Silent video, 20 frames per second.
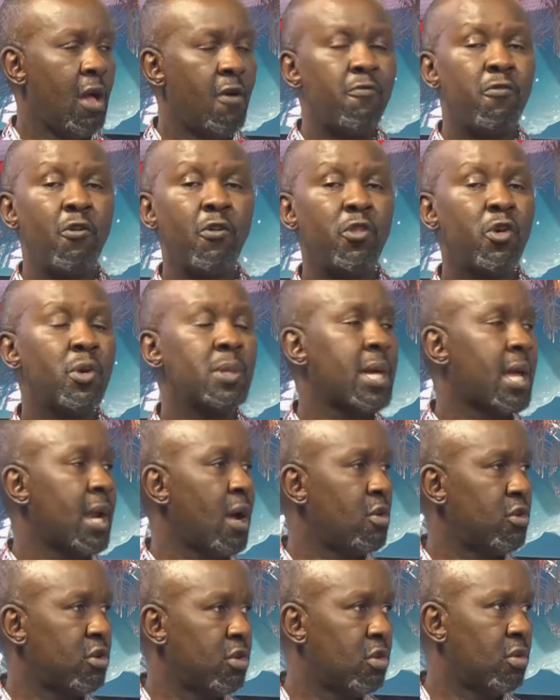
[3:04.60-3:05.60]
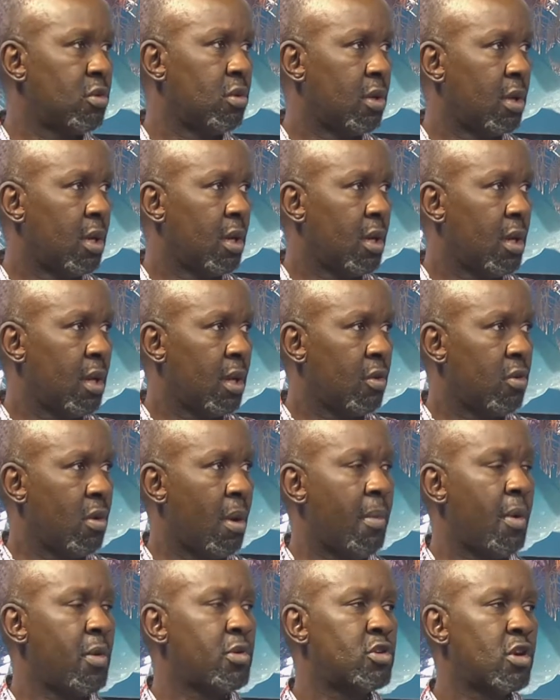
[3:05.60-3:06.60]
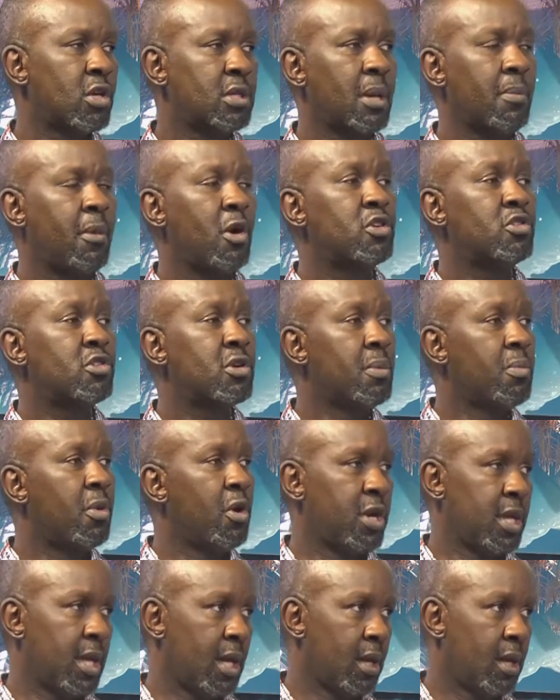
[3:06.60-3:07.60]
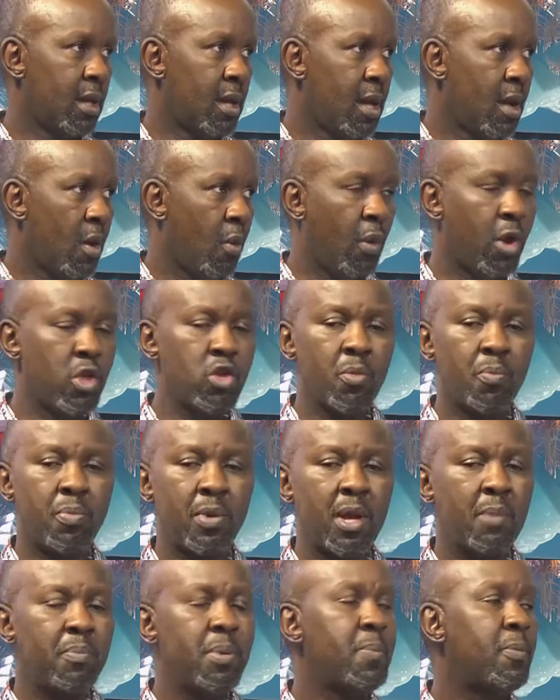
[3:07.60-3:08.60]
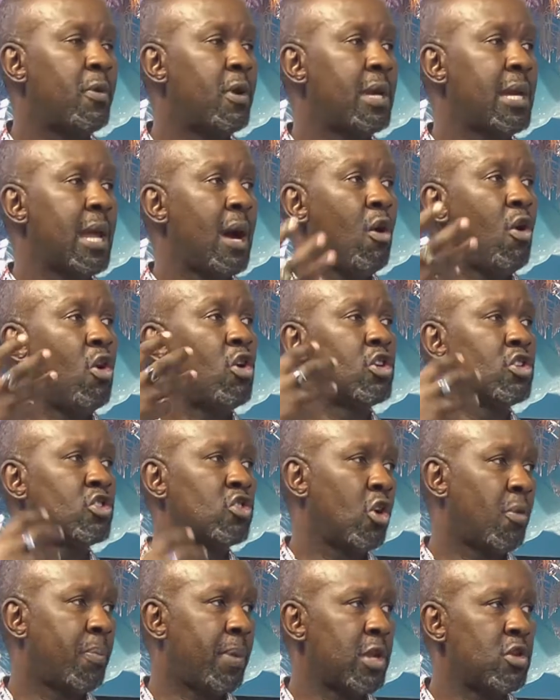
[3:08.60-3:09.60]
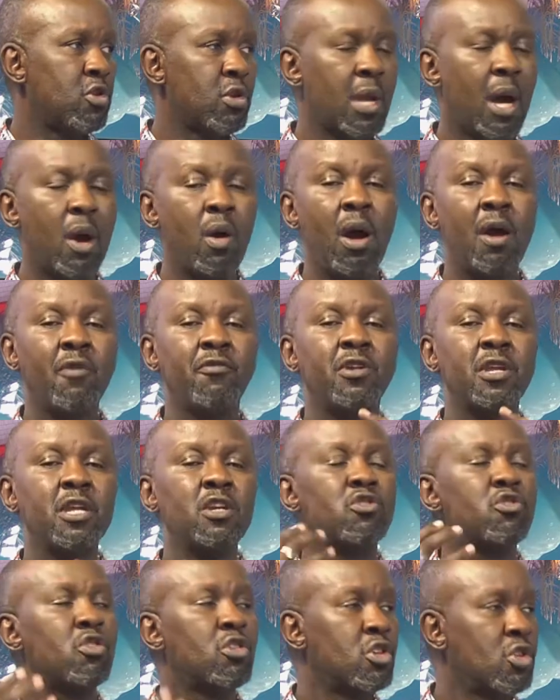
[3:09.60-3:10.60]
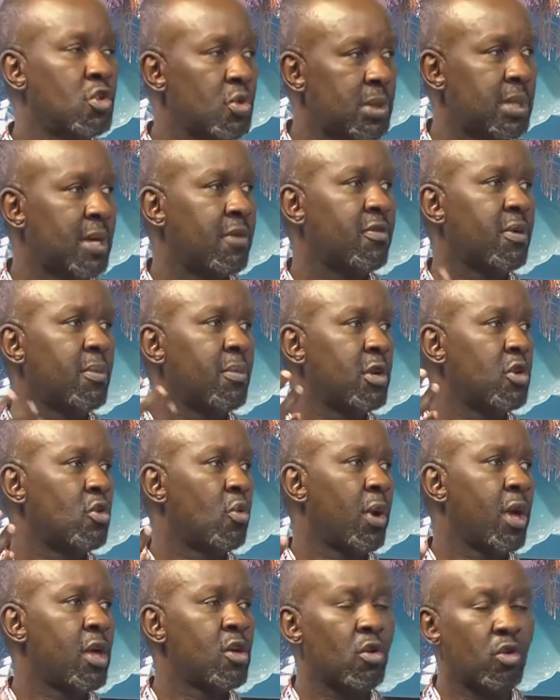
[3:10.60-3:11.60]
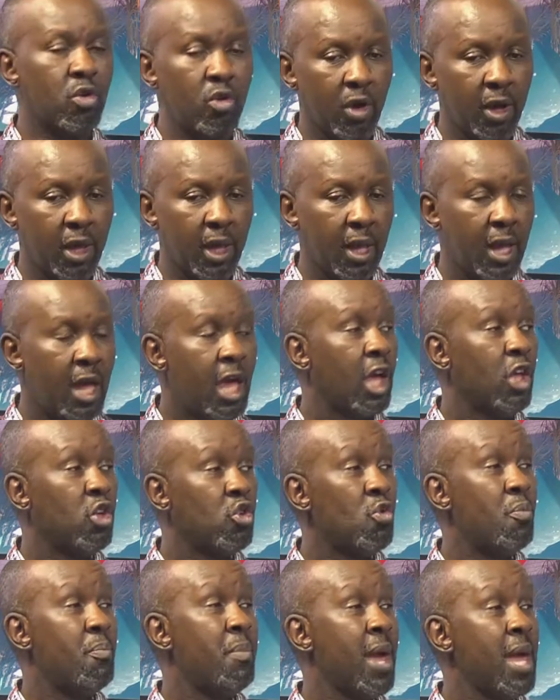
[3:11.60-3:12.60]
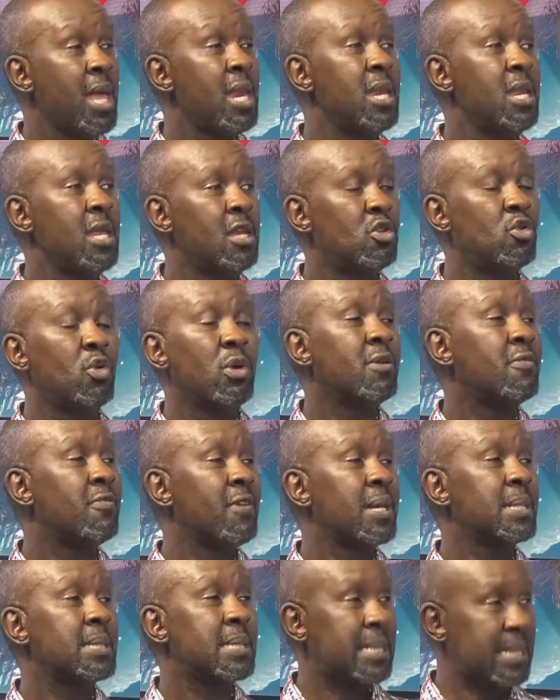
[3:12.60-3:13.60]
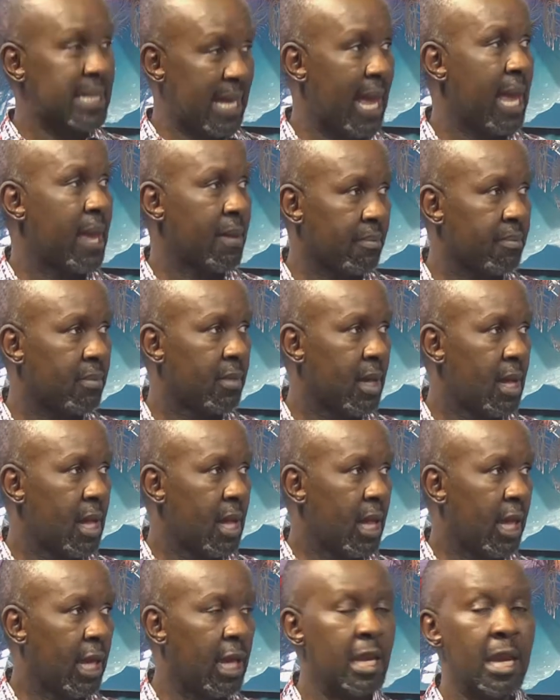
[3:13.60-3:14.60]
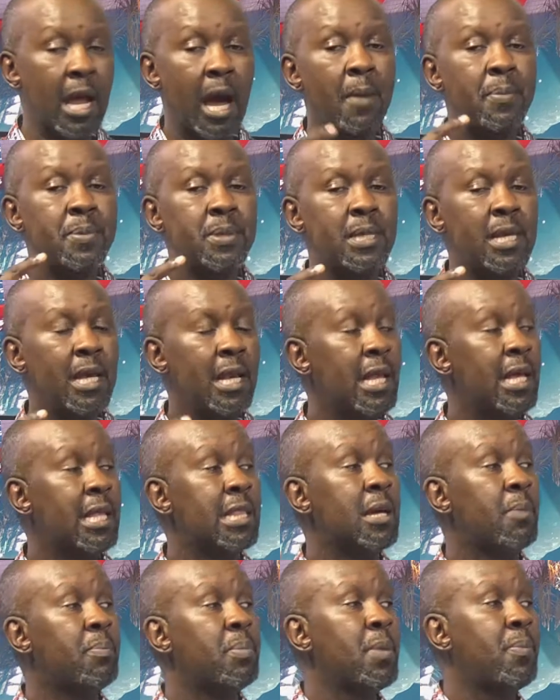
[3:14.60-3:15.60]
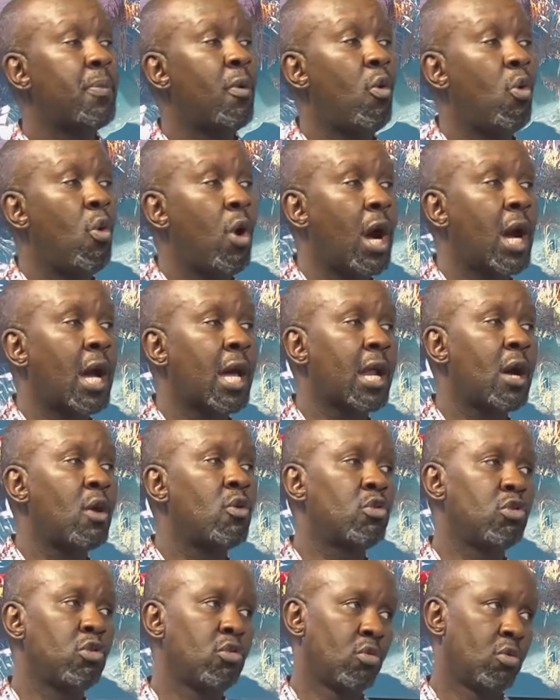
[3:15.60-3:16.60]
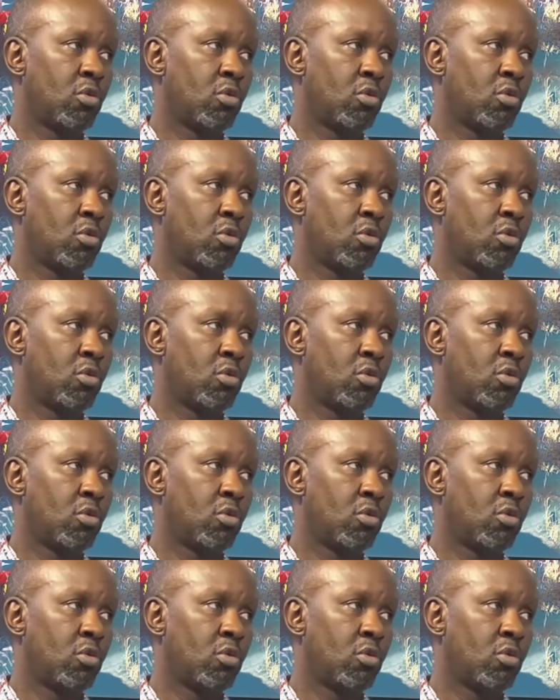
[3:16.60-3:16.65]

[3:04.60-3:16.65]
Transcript: For those around you. Remember we talked about rebooting. When you bring people now on top and you now have reintroduced everybody to where you're going, you may need to invest time in upskilling the people who work around you.